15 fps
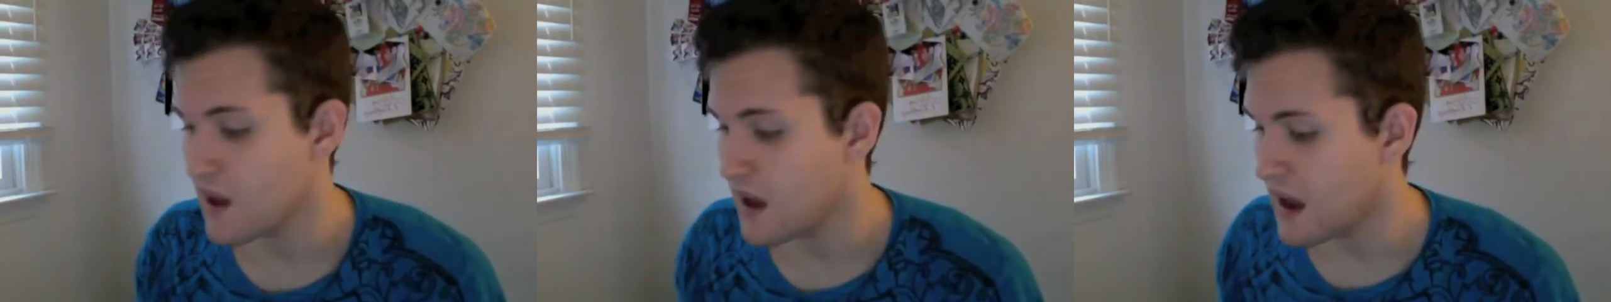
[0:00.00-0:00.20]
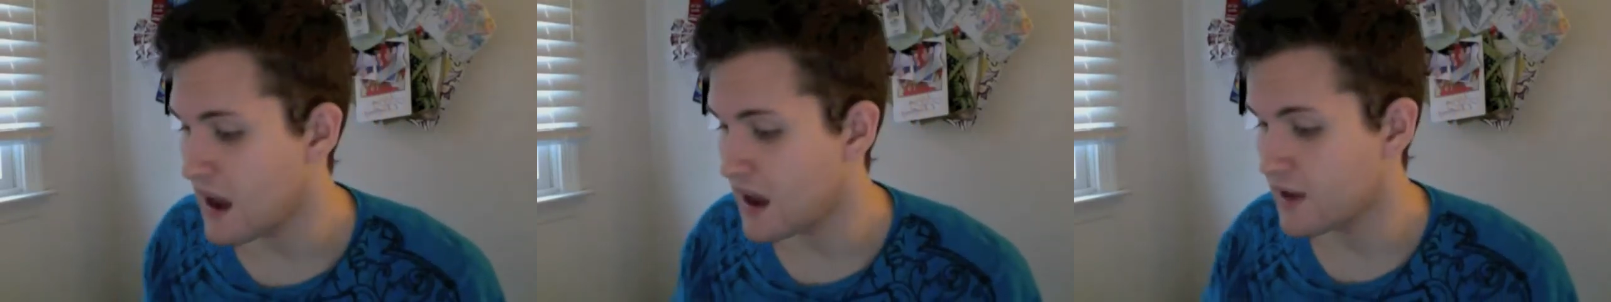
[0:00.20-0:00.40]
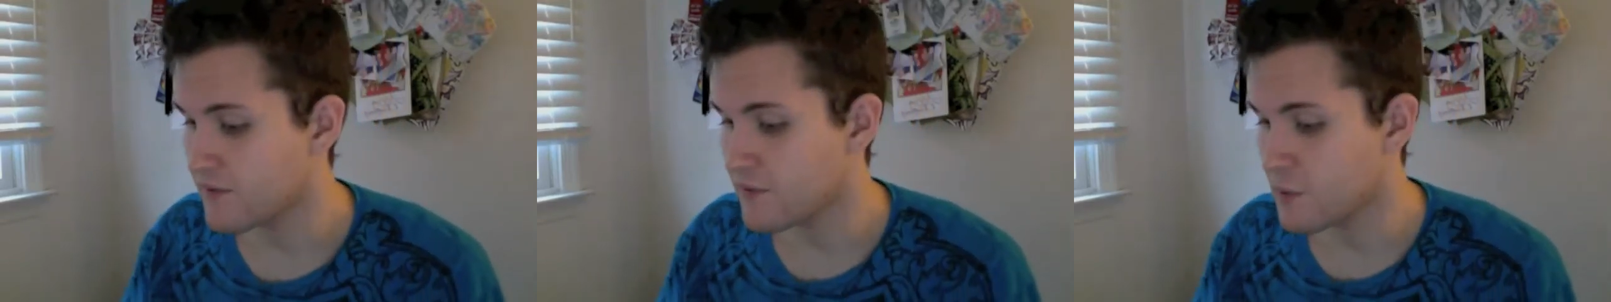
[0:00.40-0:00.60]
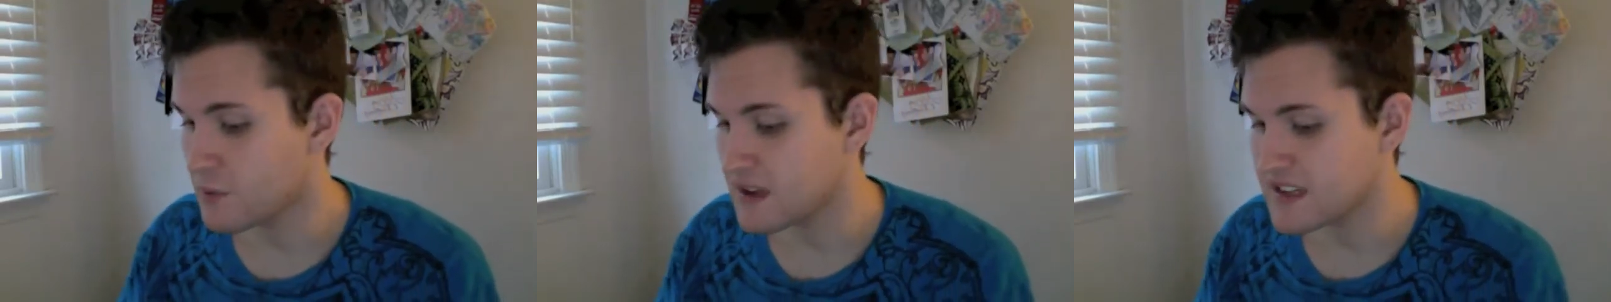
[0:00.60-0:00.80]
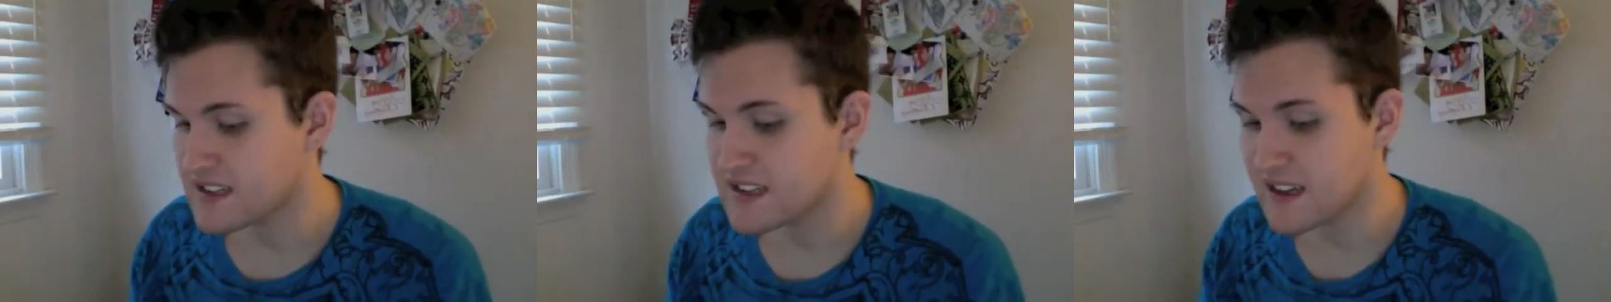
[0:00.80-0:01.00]
And for
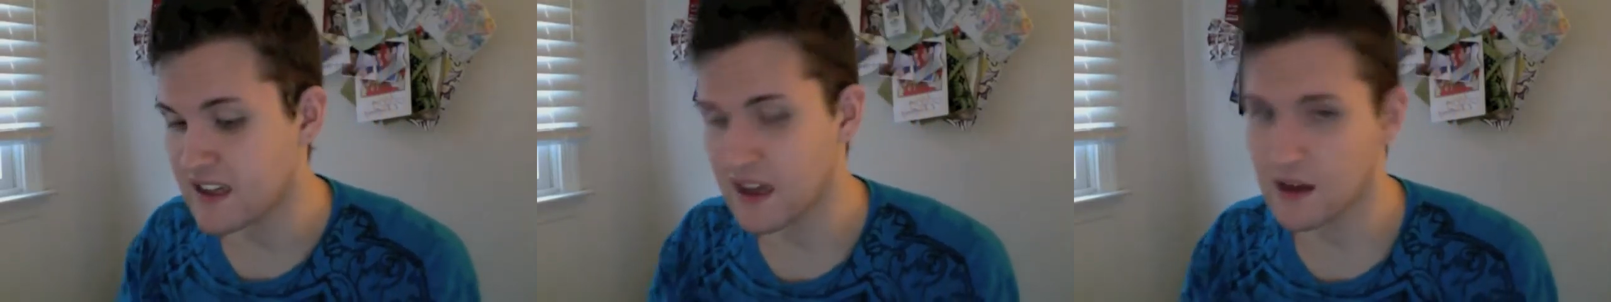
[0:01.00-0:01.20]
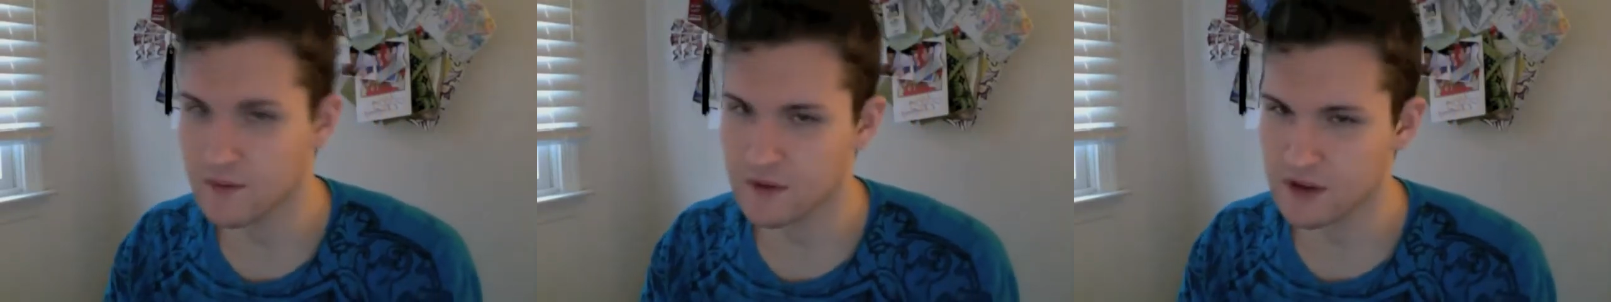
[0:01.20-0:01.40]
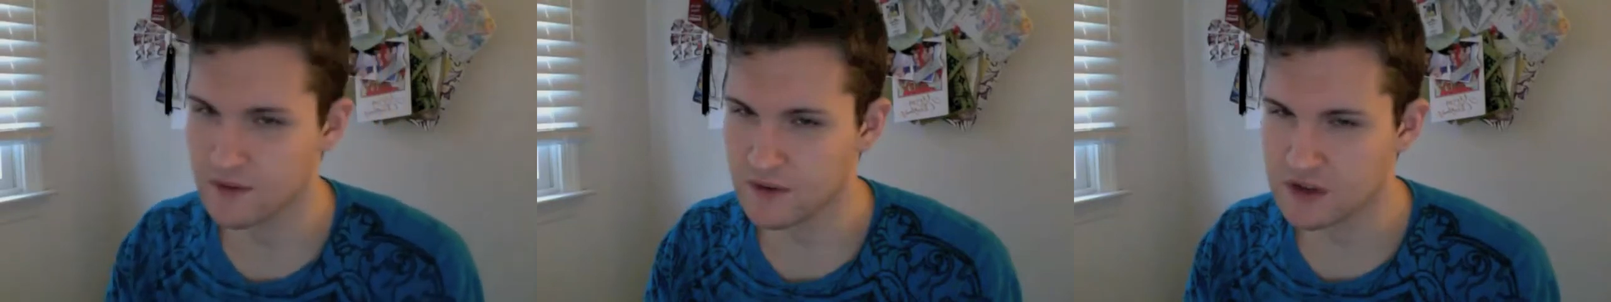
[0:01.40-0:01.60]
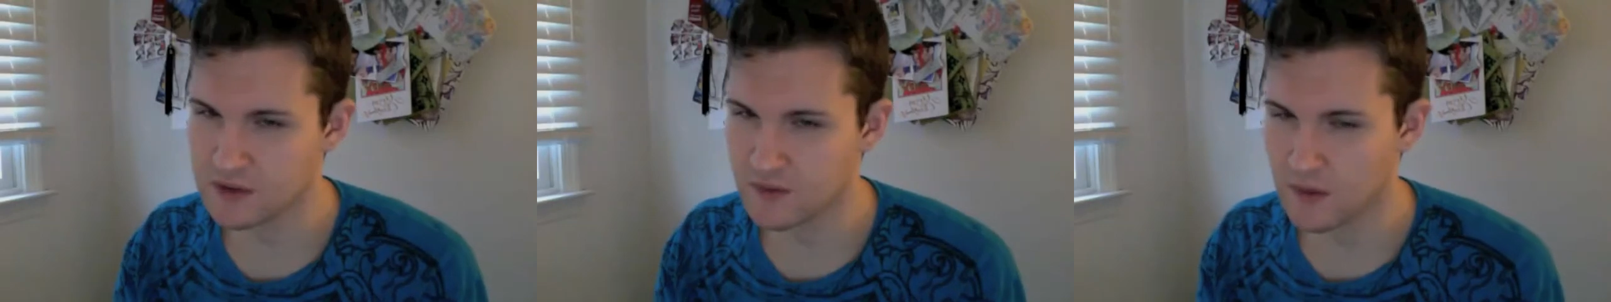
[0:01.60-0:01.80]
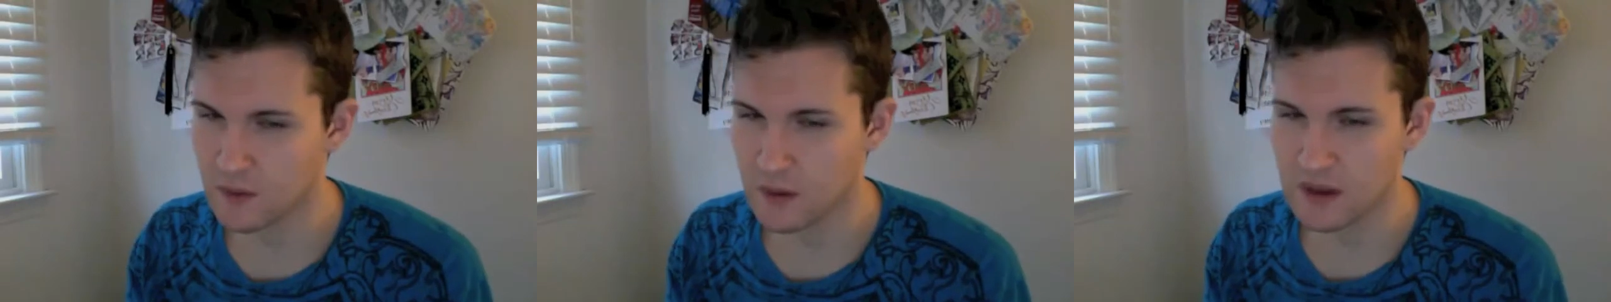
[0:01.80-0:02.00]
places I can't really reach
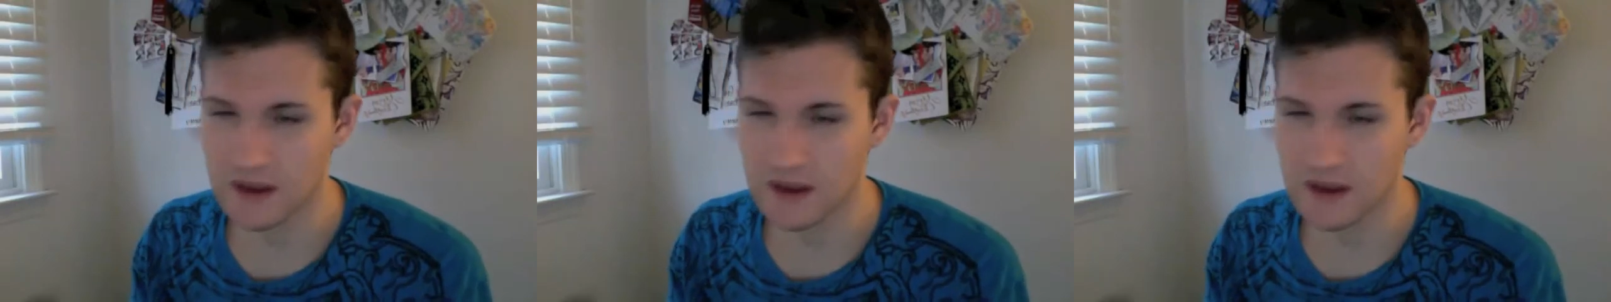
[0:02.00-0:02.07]
really well,